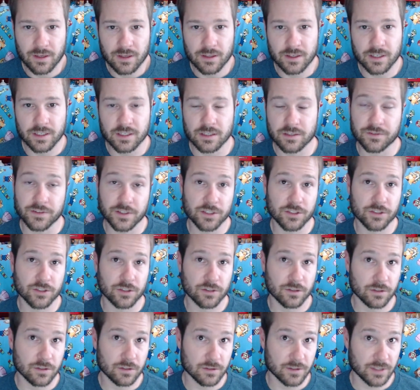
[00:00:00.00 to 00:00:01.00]
These
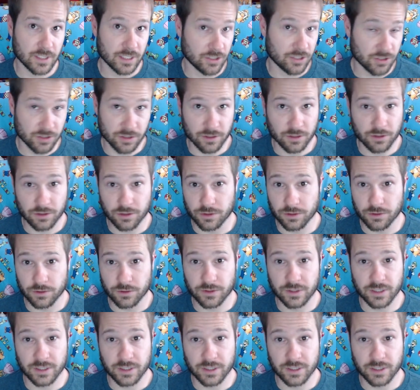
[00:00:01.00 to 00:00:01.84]
features, they should include